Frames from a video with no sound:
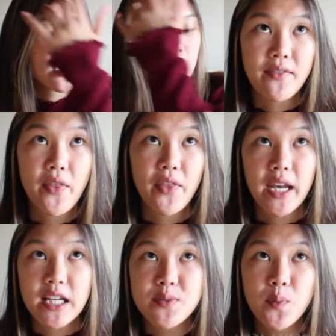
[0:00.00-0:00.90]
And then the
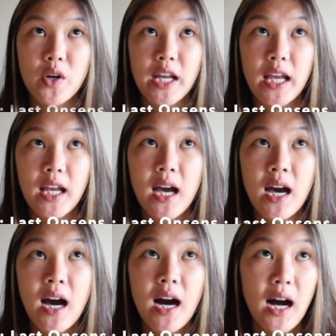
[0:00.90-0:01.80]
next morning
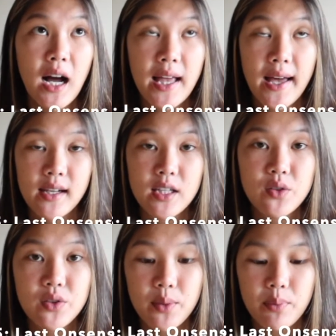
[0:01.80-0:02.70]
I had a
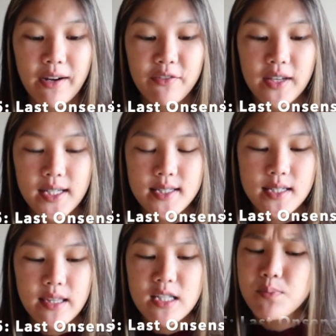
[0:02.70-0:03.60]
cute little
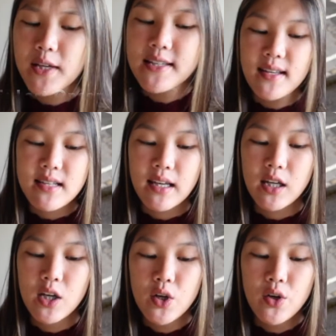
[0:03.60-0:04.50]
breakfast. This place
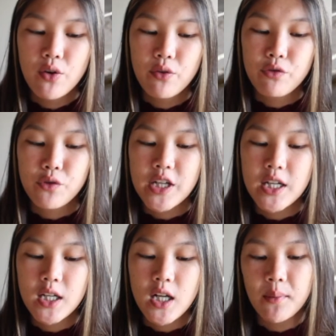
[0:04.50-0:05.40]
like
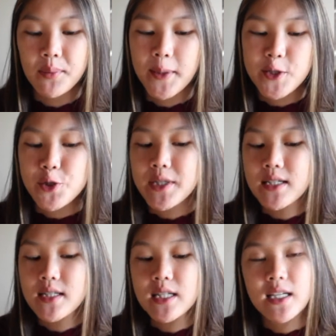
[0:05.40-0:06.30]
free
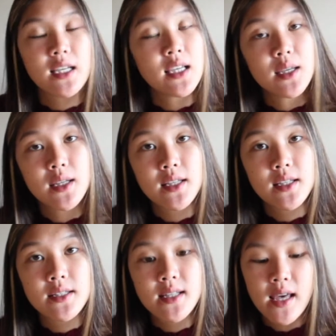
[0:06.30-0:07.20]
complimentary
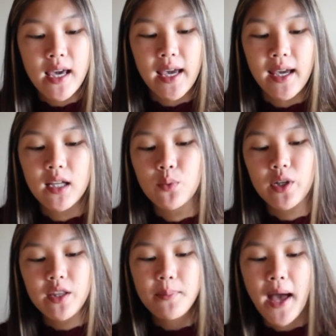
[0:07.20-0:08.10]
teas, and
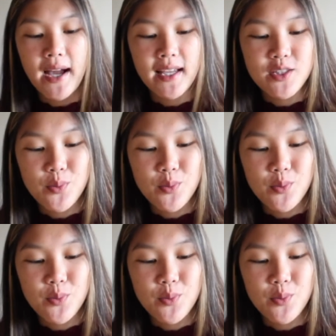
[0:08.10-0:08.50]
one of the packets were